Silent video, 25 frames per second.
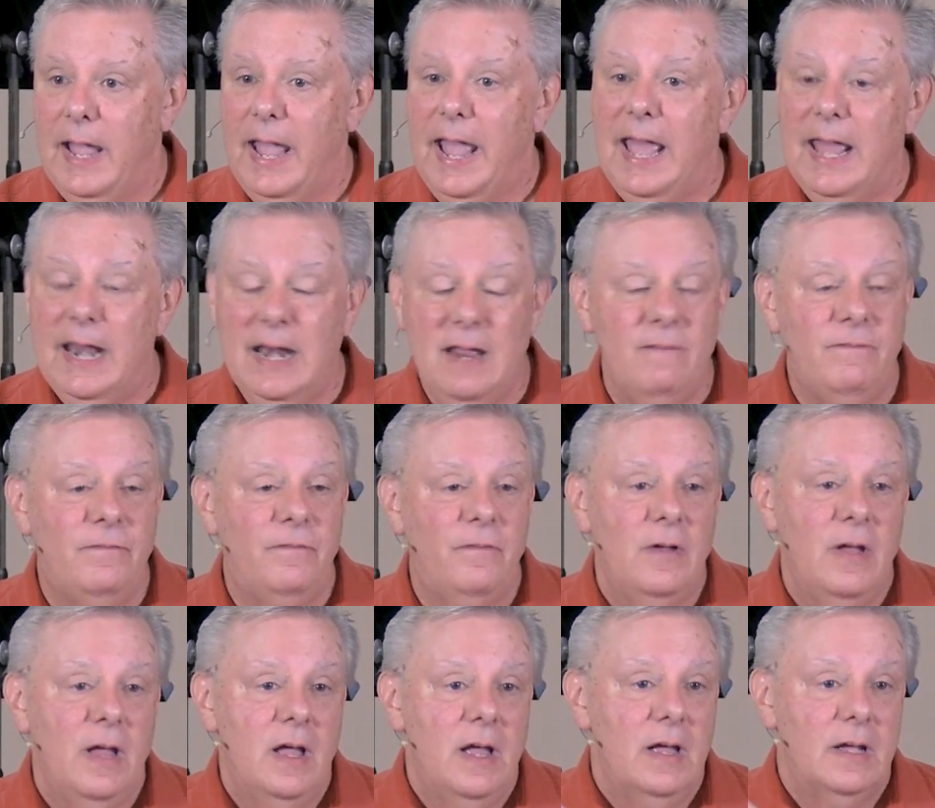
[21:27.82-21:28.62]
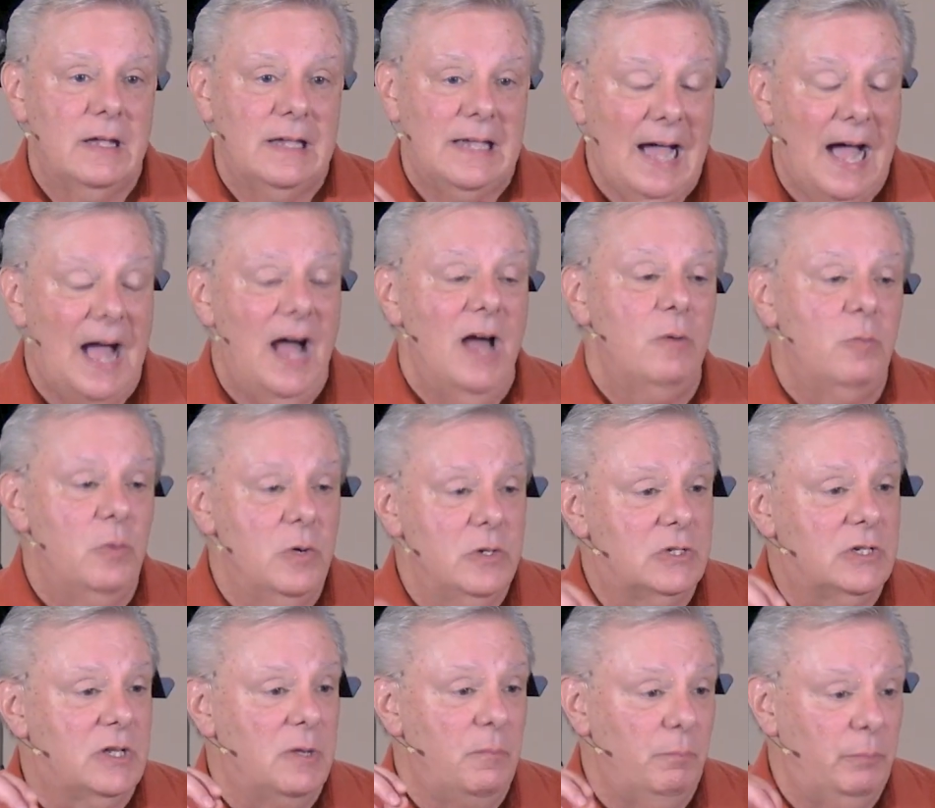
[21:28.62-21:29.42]
And if God
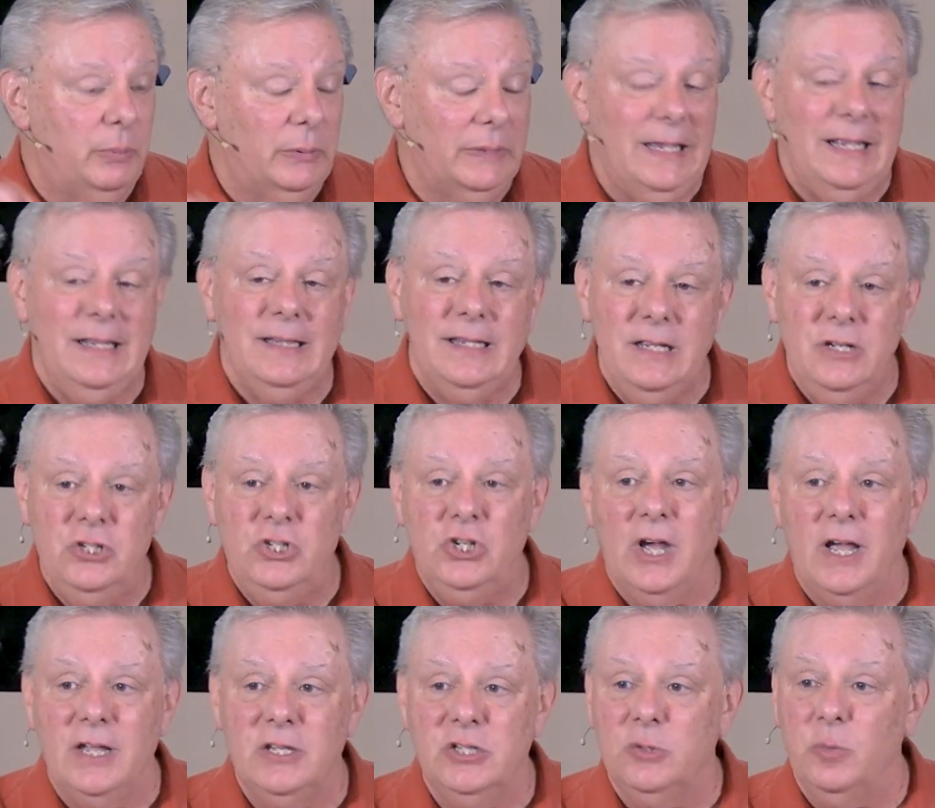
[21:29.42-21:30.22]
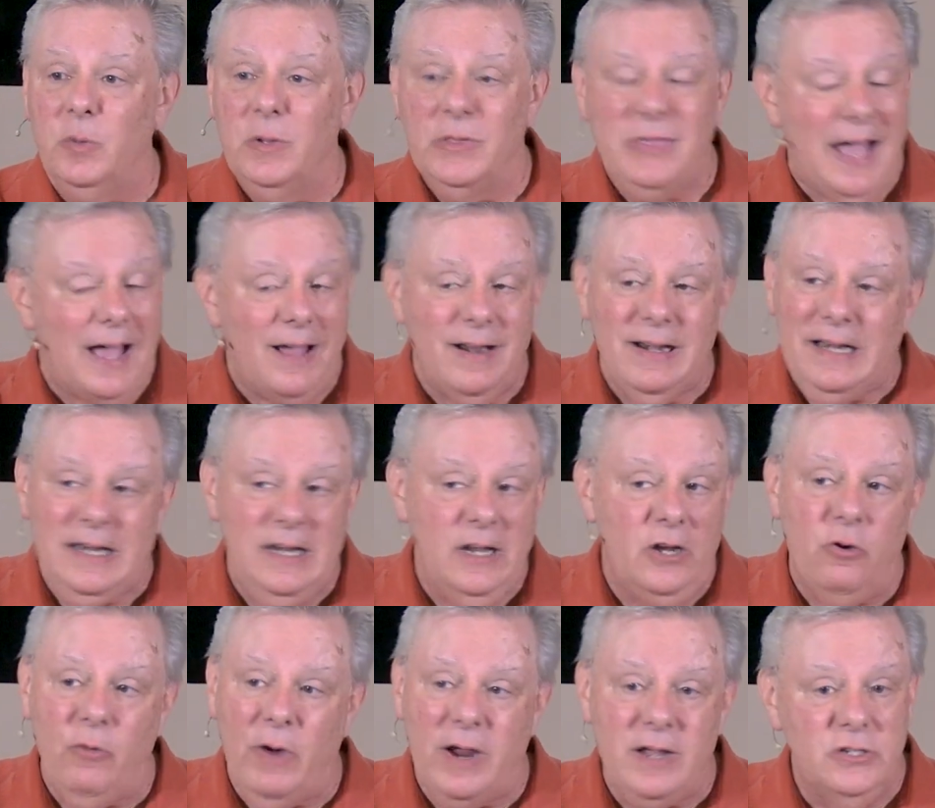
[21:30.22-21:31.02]
was completely just without
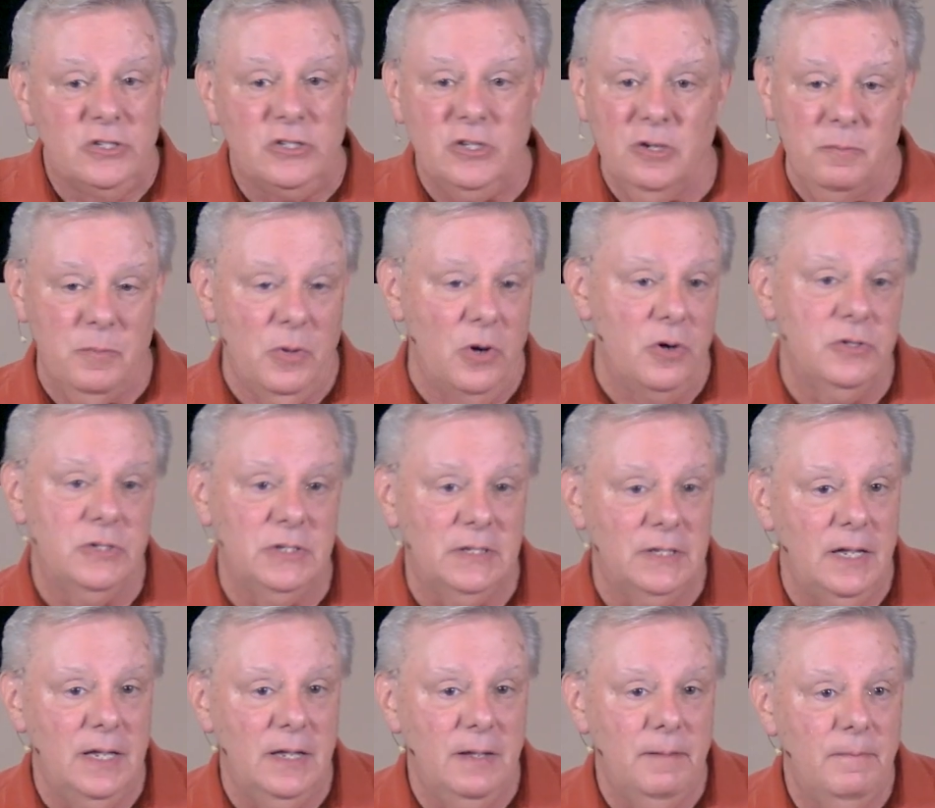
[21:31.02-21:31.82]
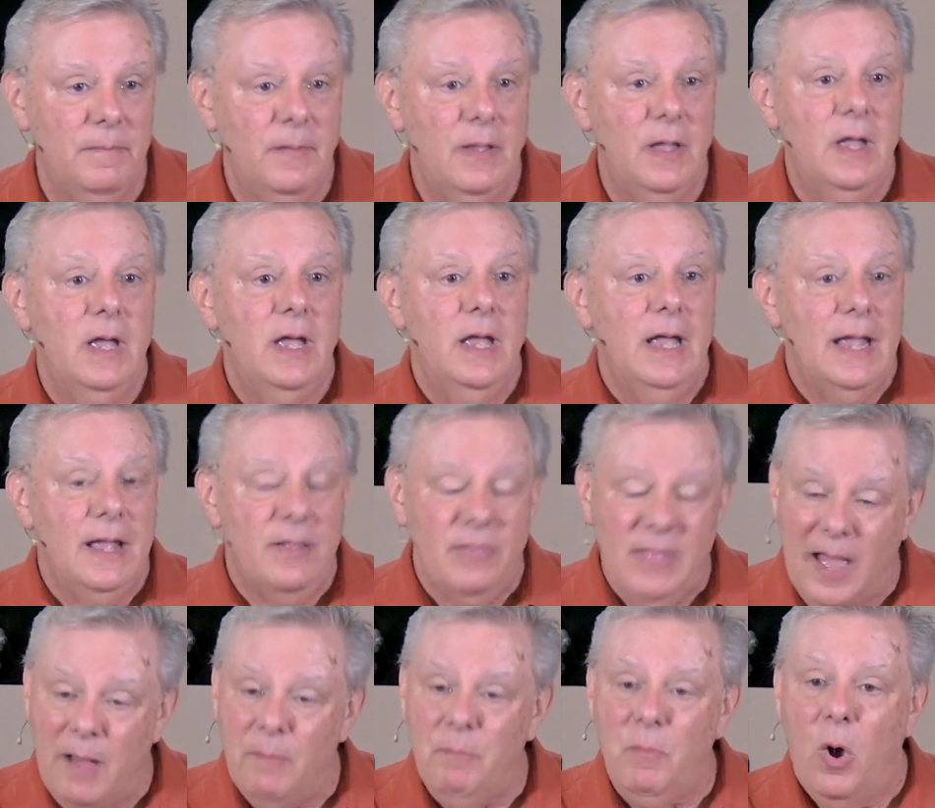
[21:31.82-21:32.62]
any grace or mercy,
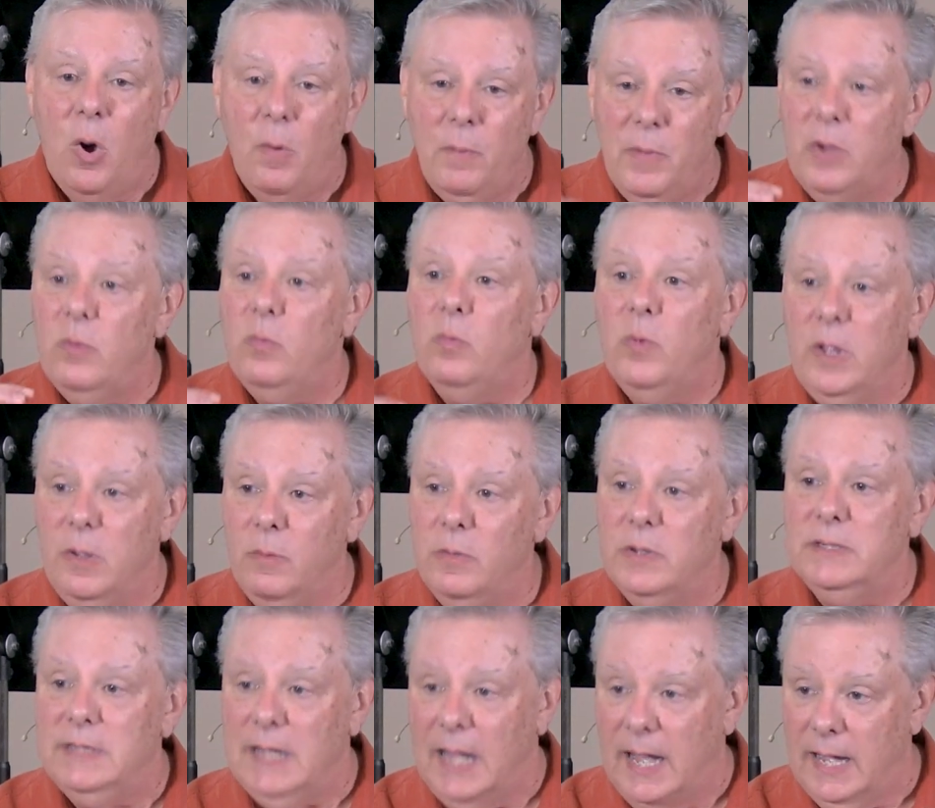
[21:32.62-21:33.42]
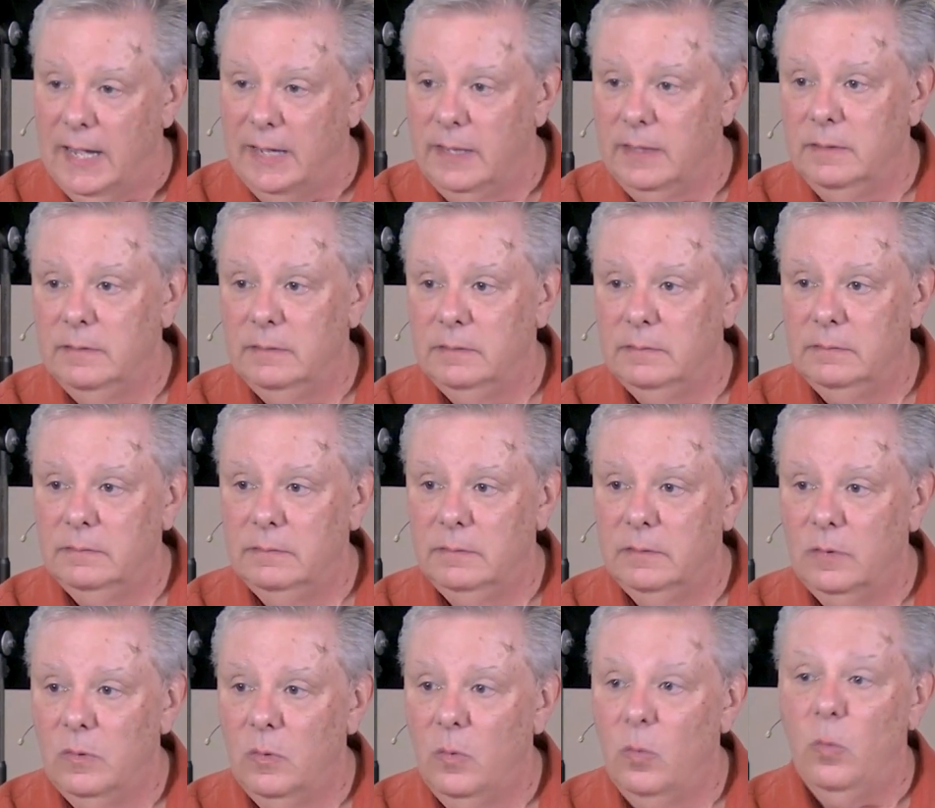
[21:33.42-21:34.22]
in that moment we would die.
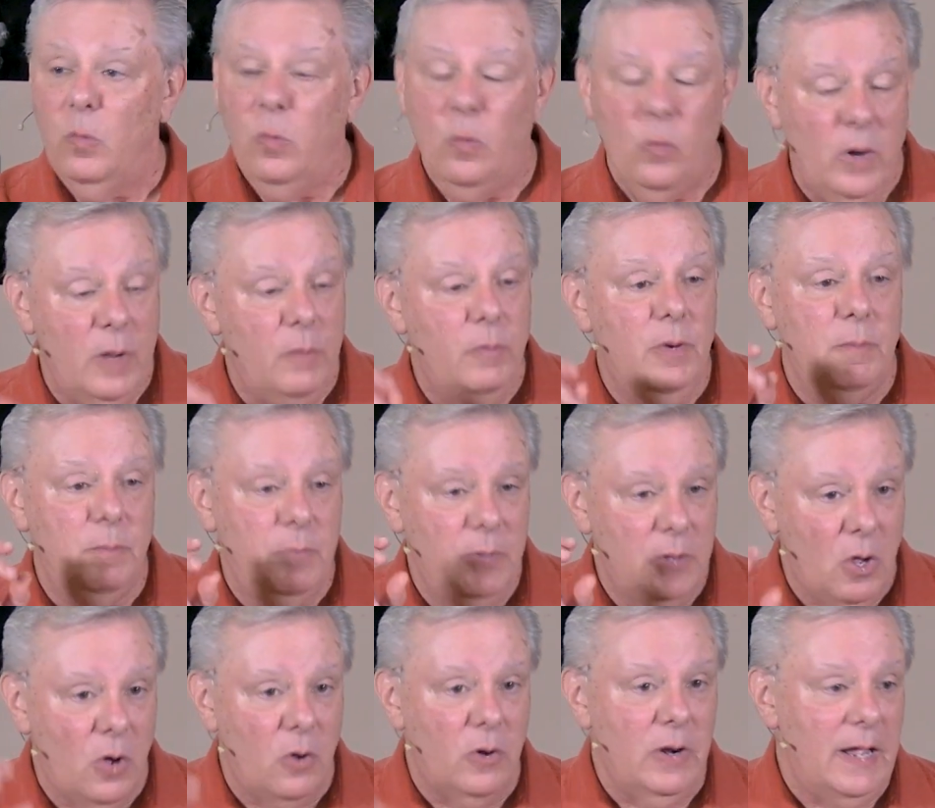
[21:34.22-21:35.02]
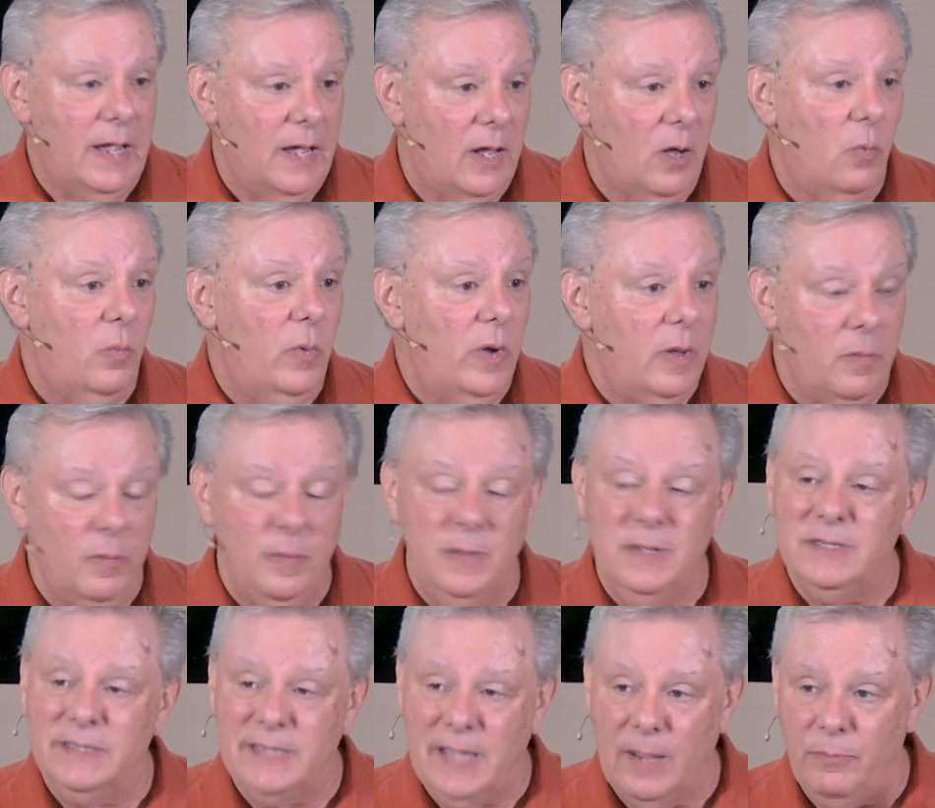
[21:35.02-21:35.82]
We would go to hell. We would
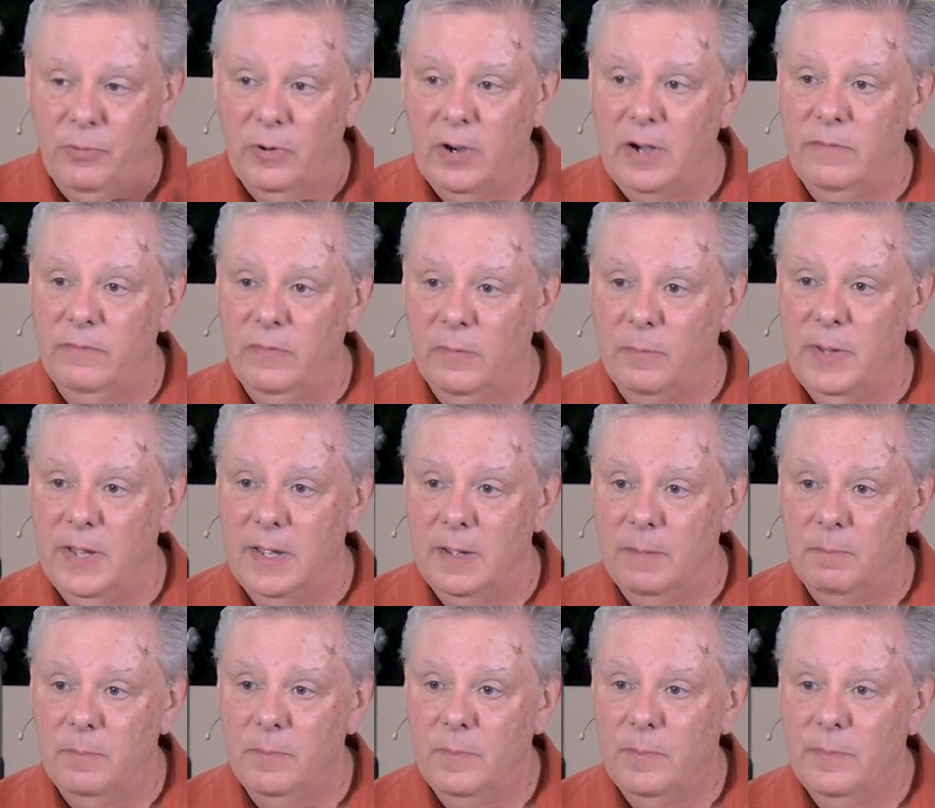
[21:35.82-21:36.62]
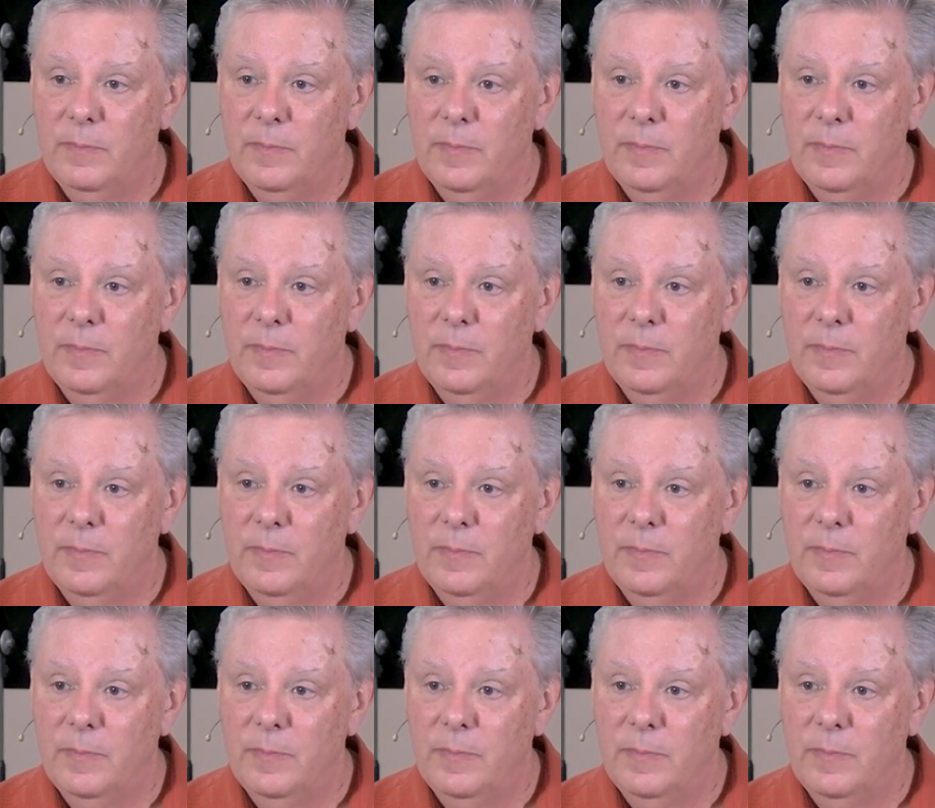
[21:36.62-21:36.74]
be separated from him.